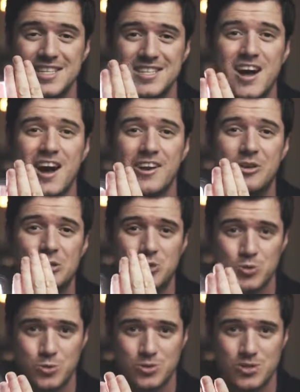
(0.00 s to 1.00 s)
entire
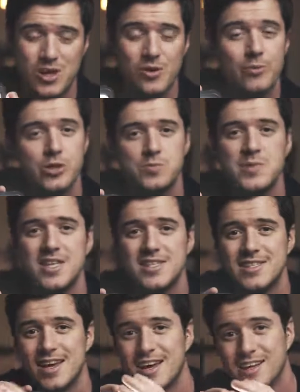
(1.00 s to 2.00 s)
source, which
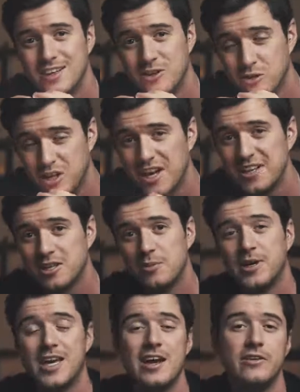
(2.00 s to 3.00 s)
means that your light
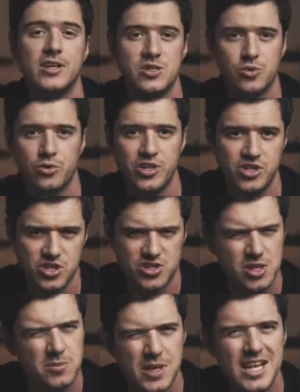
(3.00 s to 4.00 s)
coming out is already just
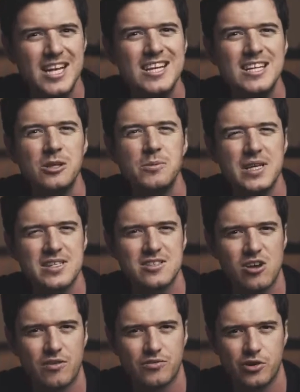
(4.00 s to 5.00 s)
going to be a little bit
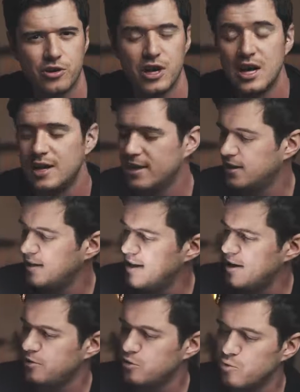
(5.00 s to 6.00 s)
softer.
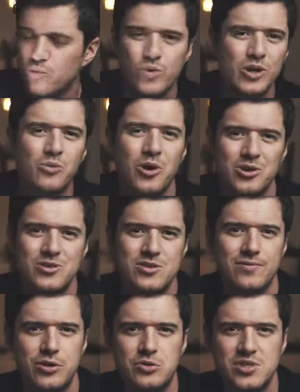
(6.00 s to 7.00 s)
Now you will want to
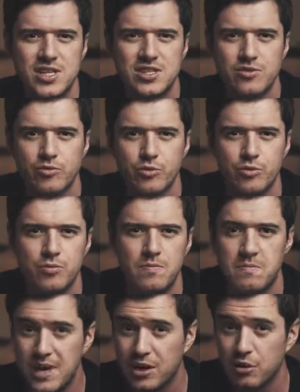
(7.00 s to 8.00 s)
diffuse this through
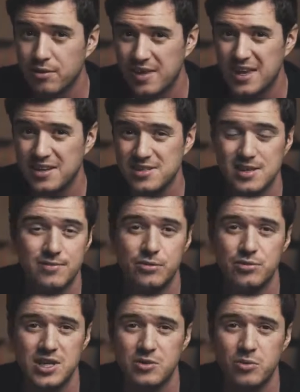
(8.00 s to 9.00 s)
bigger things if
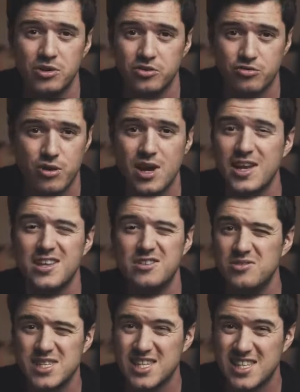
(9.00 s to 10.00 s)
you did want to try and
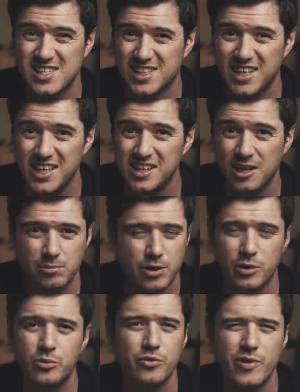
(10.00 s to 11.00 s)
use this as a key light, but
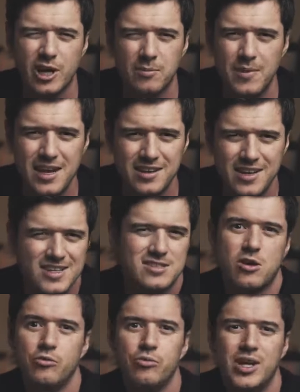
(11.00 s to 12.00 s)
I wouldn't recommend it. It's
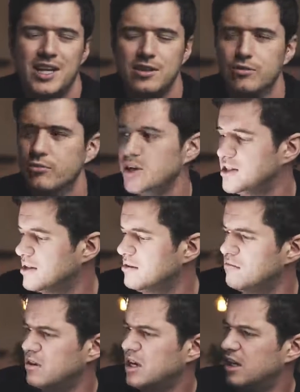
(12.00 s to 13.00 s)
not really the
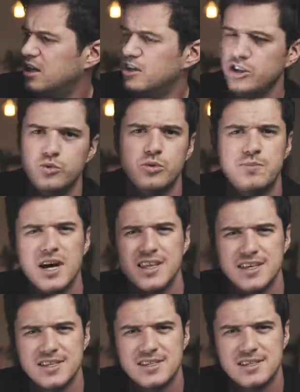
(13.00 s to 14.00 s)
reason you would buy
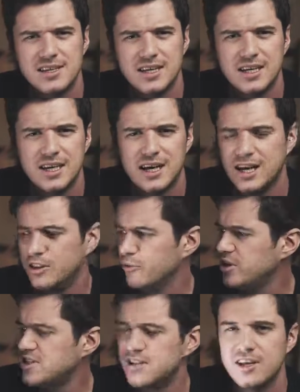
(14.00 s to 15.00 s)
this. The
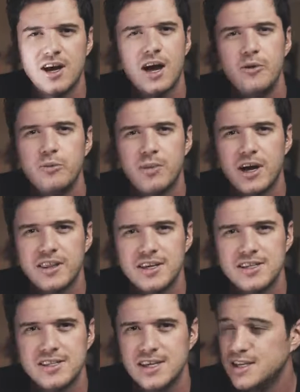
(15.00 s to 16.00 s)
reason that I would buy
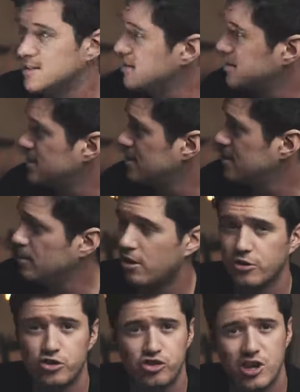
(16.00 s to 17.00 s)
this is to sit it
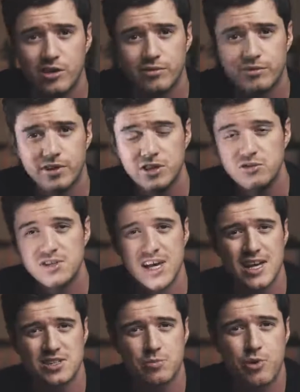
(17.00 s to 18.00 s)
on a shelf and use it
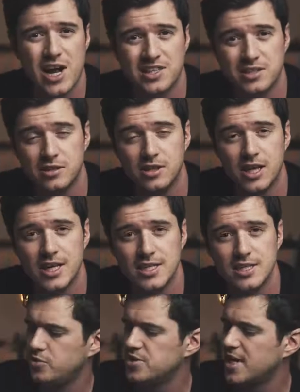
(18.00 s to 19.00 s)
as a practical
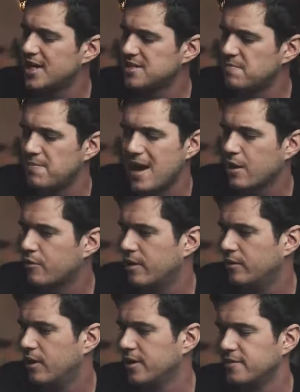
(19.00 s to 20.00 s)
light. Use it as a
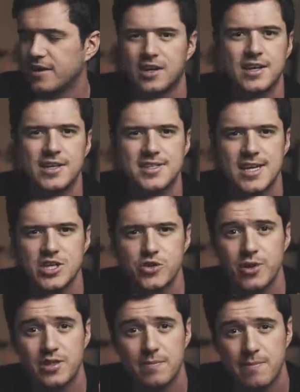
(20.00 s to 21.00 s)
background light that can
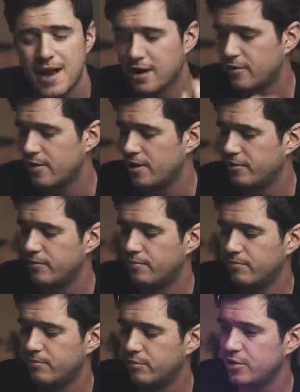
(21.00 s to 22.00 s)
accentuate the background.
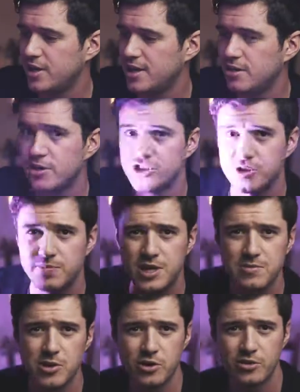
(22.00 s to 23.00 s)
Put it in
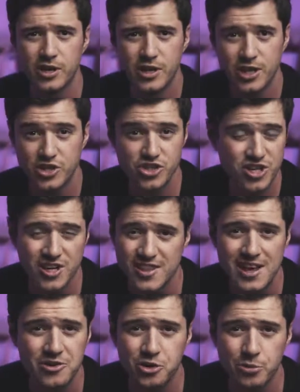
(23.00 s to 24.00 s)
RGB mode and shine
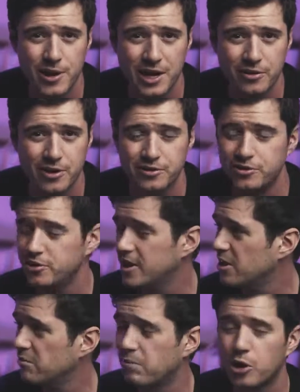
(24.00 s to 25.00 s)
that on your background, and you
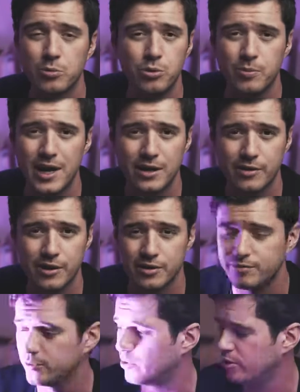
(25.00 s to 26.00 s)
get a purple background
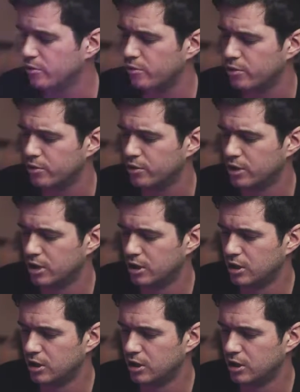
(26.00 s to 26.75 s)
if you want, or